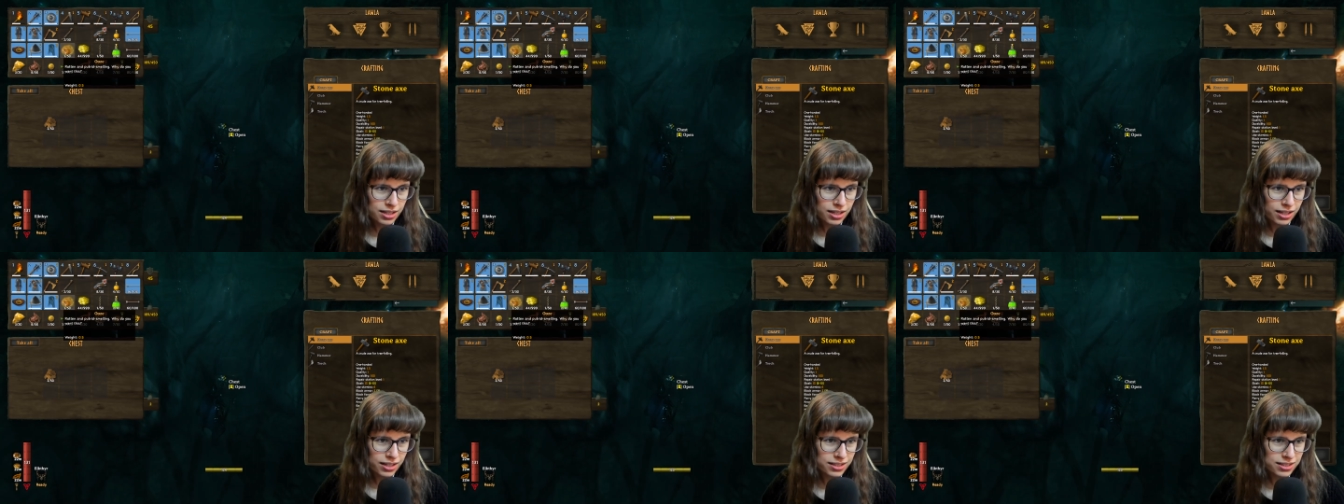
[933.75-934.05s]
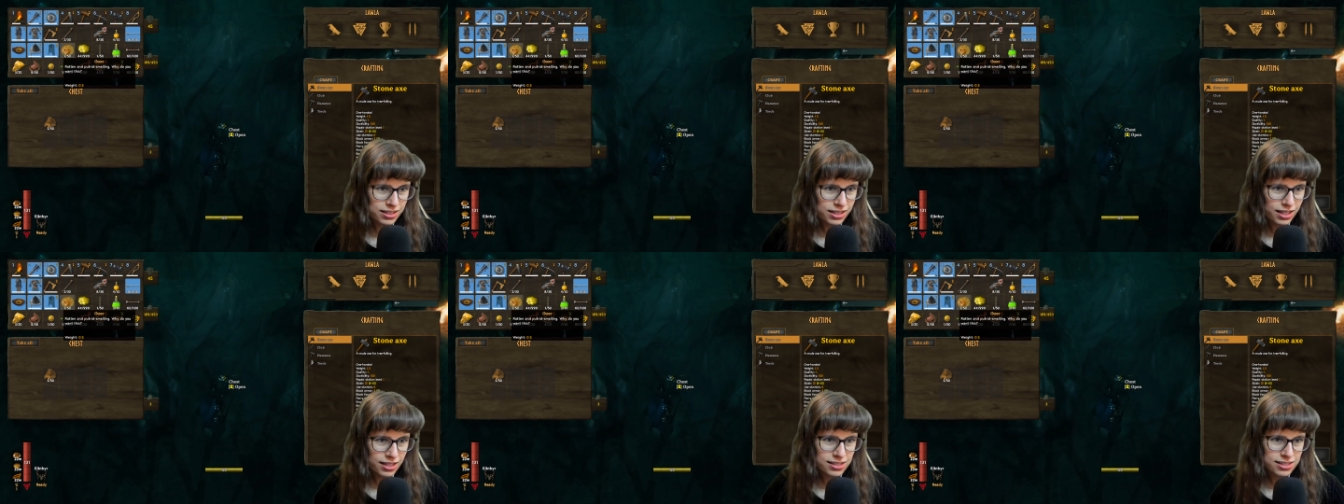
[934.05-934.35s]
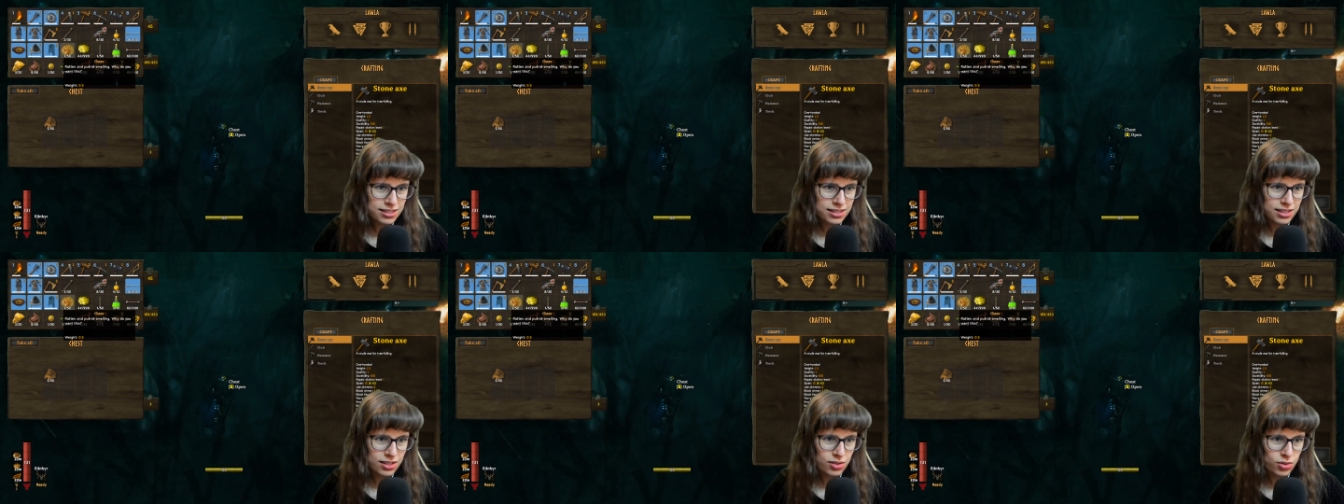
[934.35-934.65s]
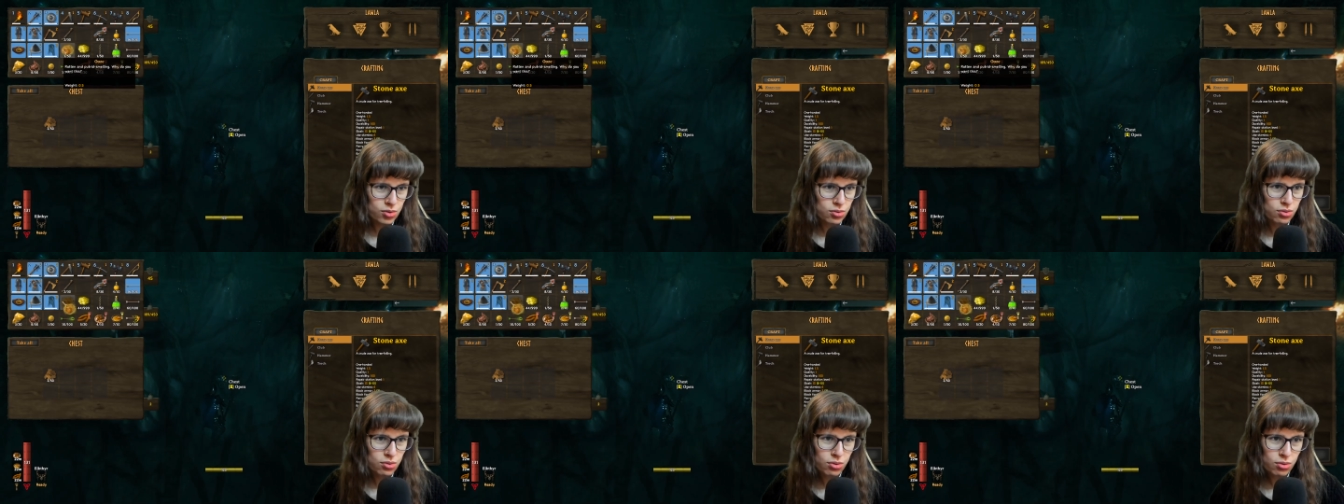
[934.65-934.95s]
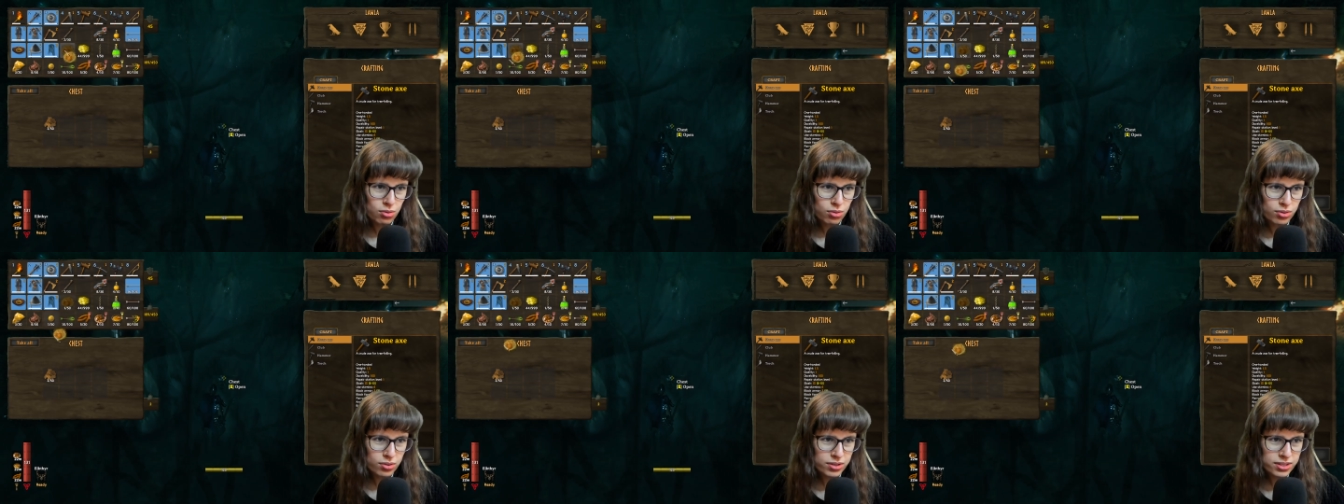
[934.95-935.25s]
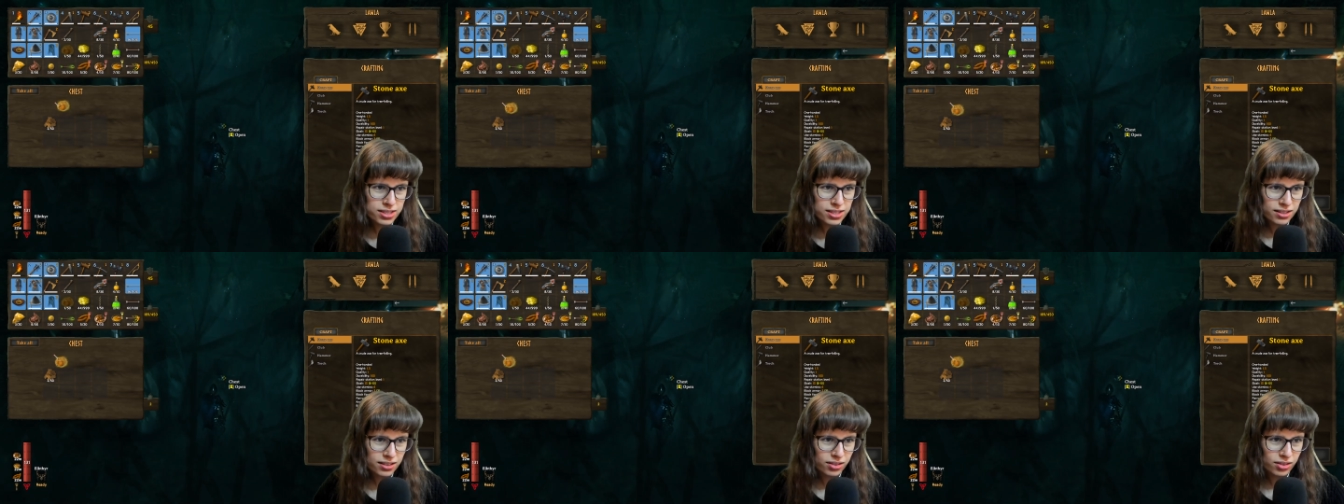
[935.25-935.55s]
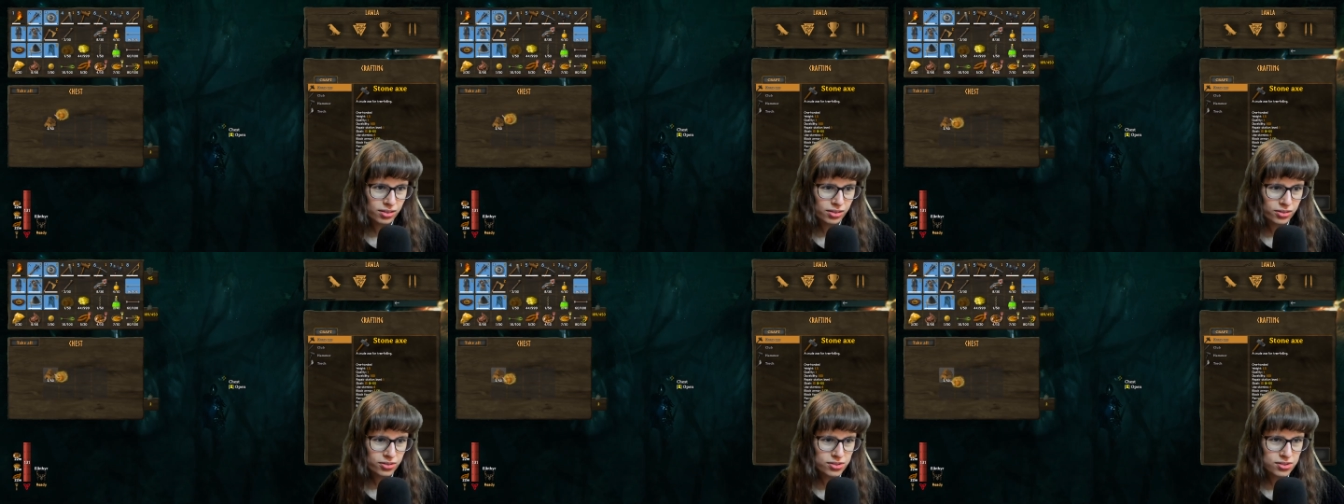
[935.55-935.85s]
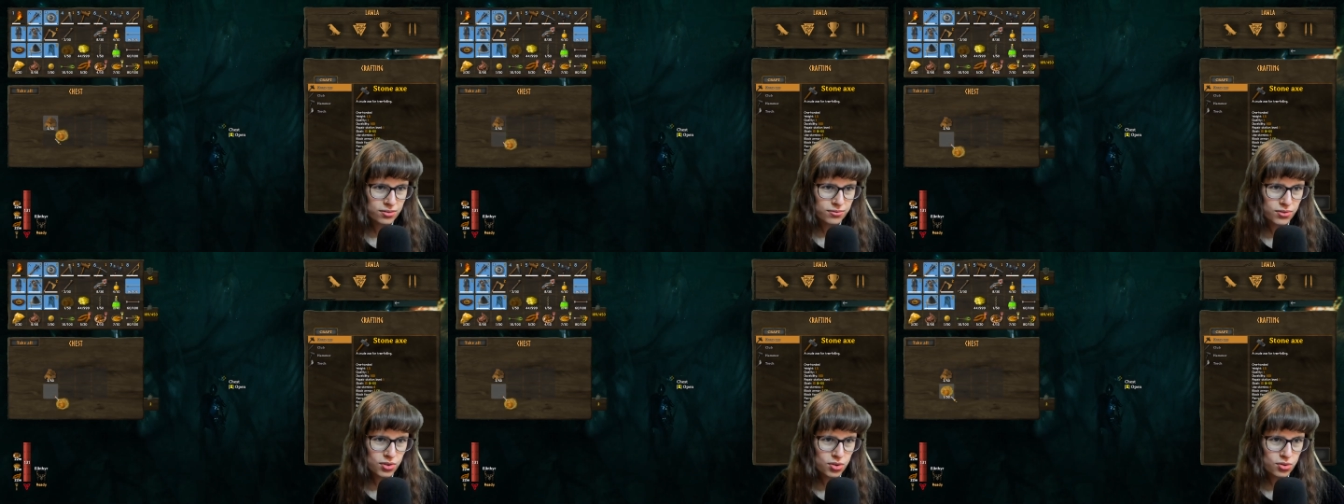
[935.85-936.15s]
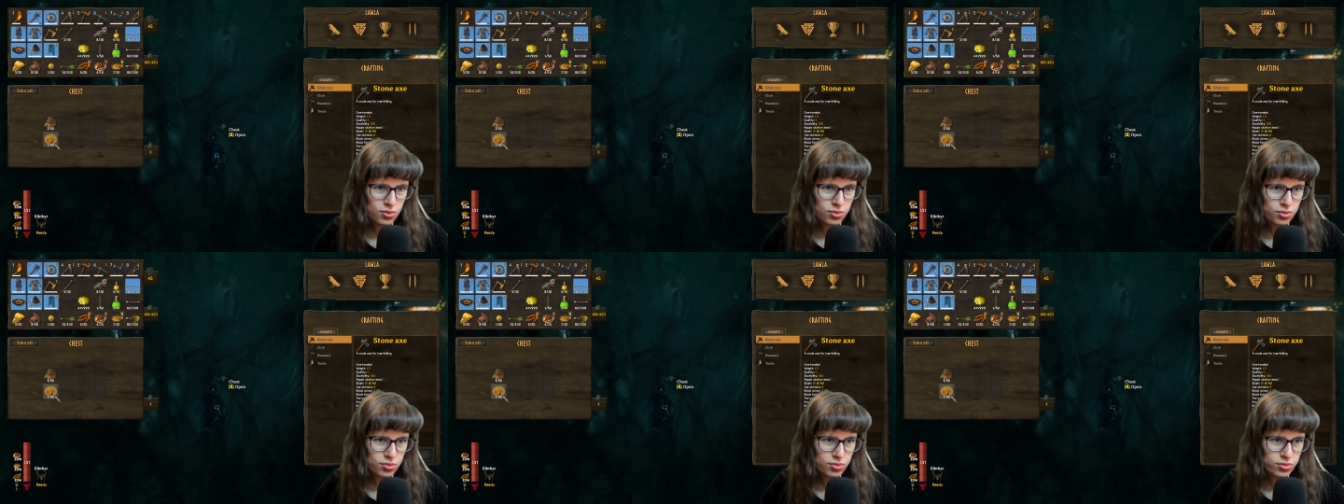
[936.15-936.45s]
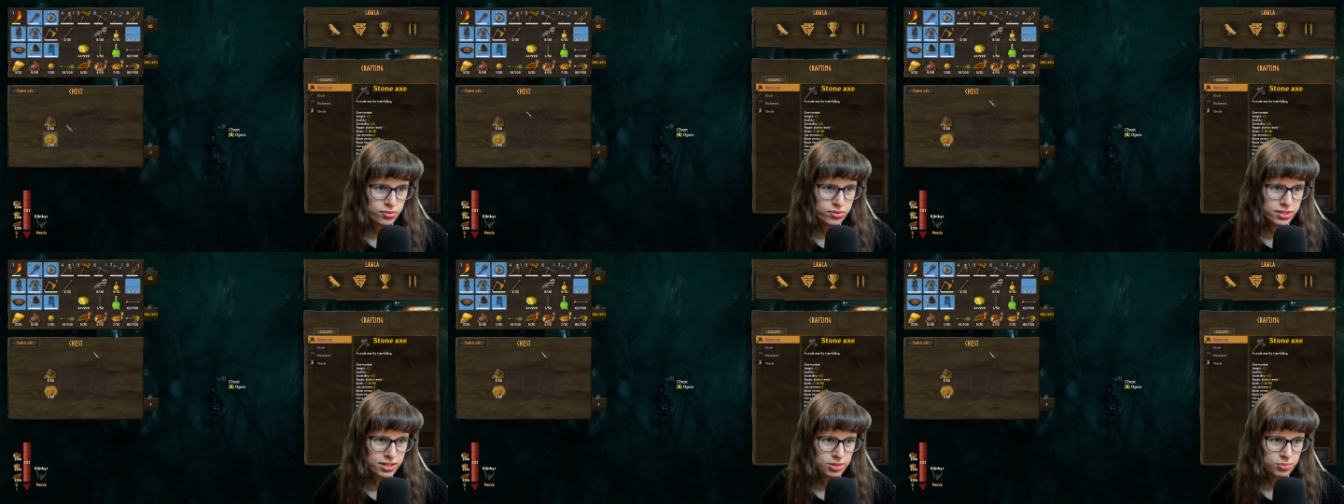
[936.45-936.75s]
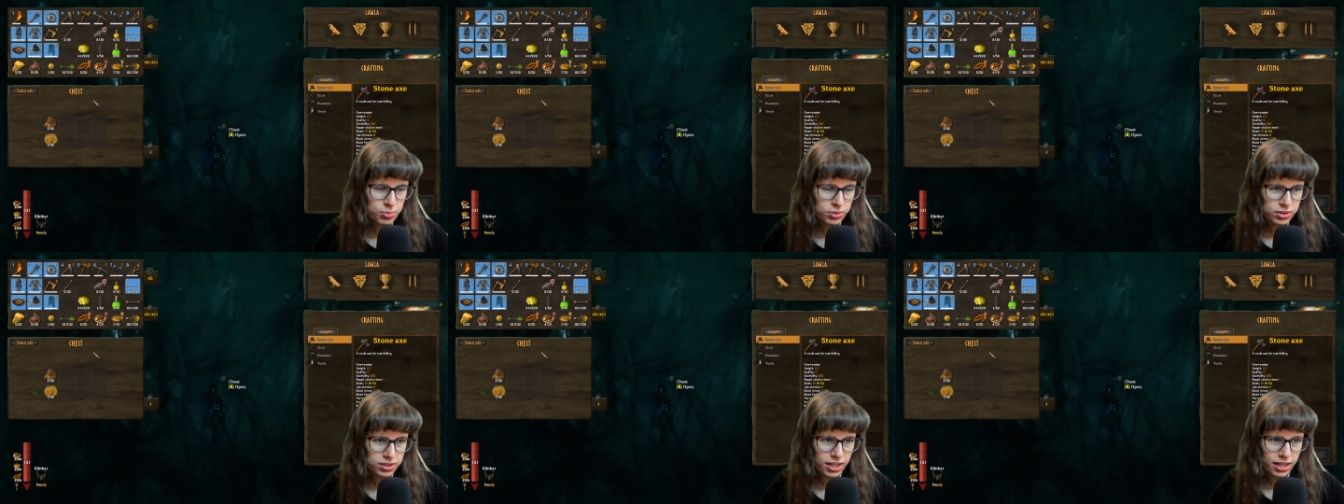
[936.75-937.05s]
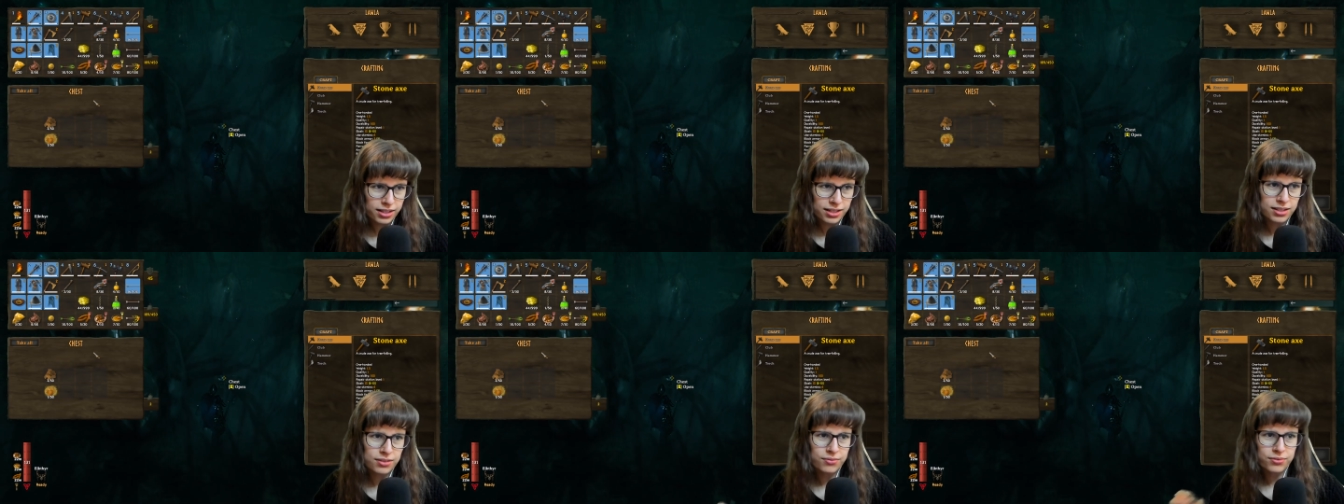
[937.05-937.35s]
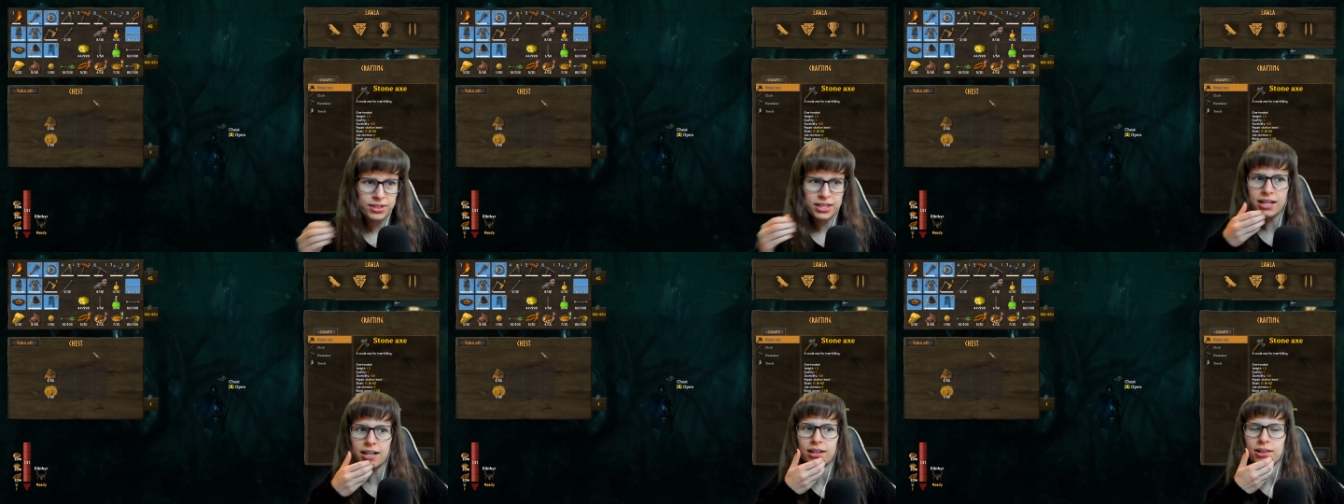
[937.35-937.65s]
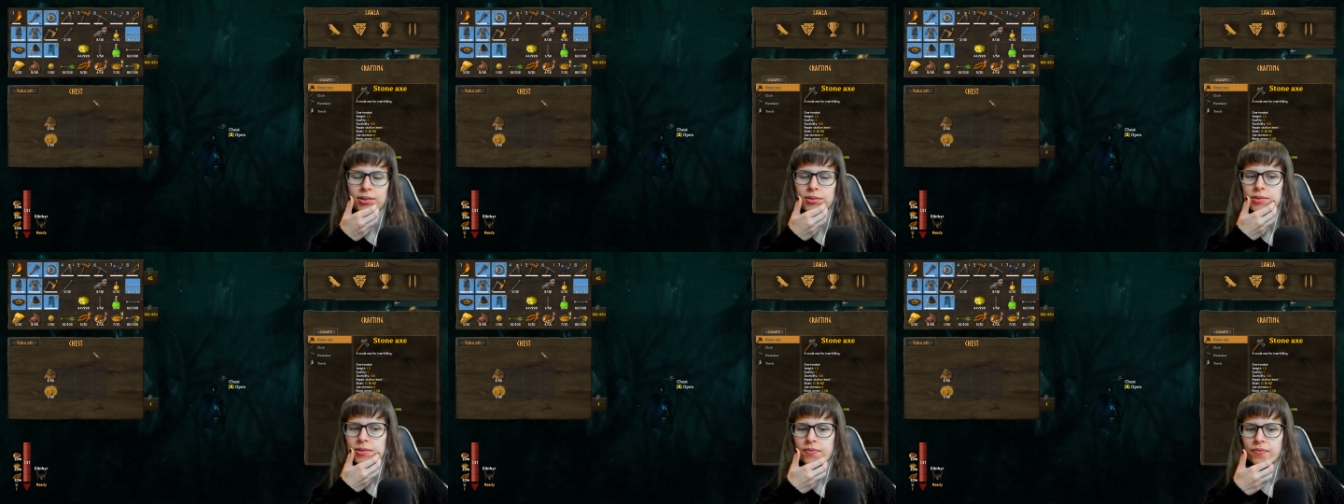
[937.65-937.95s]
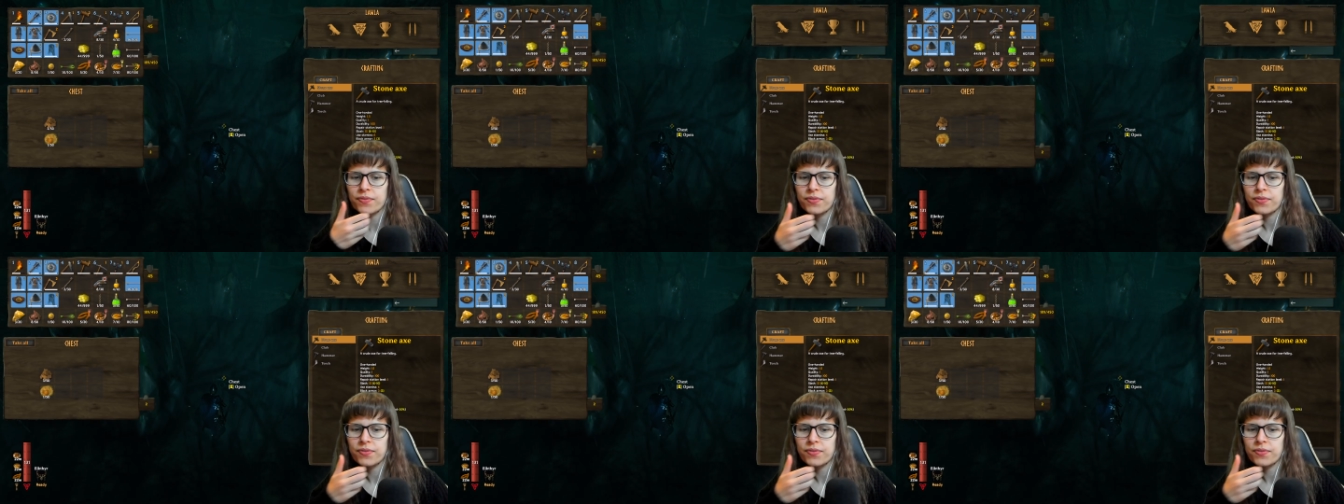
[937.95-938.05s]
I guess the ooze. I got lots of oohs. Let's put that in for now.